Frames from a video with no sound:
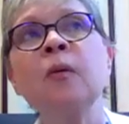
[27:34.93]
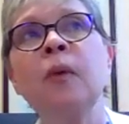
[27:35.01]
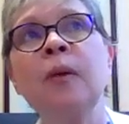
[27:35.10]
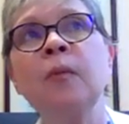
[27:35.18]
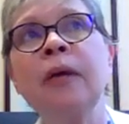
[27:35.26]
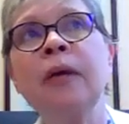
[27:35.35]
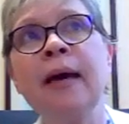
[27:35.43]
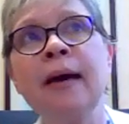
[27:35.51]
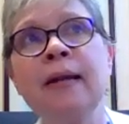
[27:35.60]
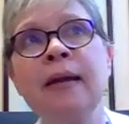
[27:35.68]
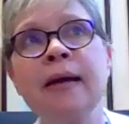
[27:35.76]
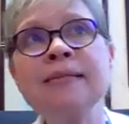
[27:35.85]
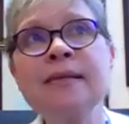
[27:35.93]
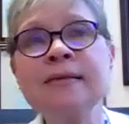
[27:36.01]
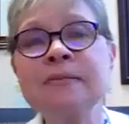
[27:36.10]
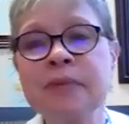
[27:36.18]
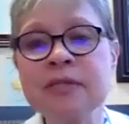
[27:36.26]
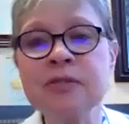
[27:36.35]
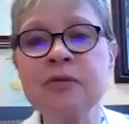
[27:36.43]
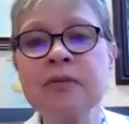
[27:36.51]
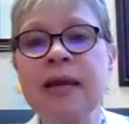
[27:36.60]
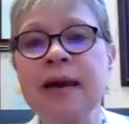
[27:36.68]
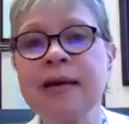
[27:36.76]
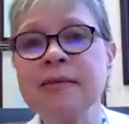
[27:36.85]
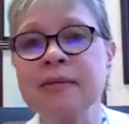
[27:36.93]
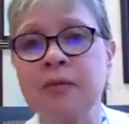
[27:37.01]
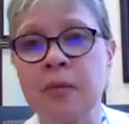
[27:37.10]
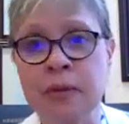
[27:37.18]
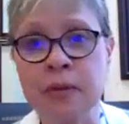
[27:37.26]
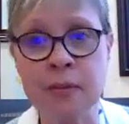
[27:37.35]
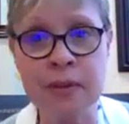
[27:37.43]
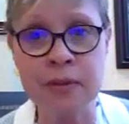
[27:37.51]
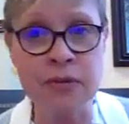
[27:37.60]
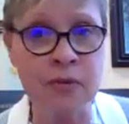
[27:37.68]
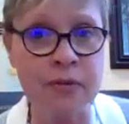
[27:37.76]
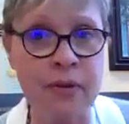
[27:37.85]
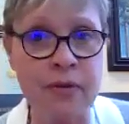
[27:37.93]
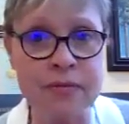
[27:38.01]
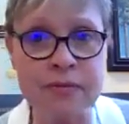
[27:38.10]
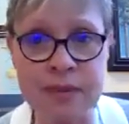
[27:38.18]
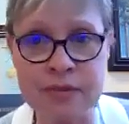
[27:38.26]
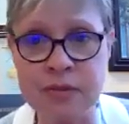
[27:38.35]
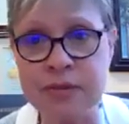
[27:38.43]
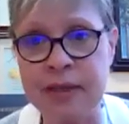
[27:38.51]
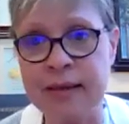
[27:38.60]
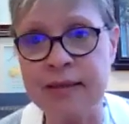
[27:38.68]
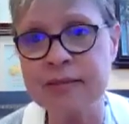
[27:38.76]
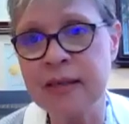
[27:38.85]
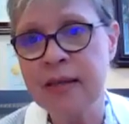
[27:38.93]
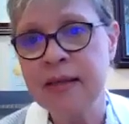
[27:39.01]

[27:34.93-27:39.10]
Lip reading: when we had excess mustard gas, and what are we going to do with all this mustard gas?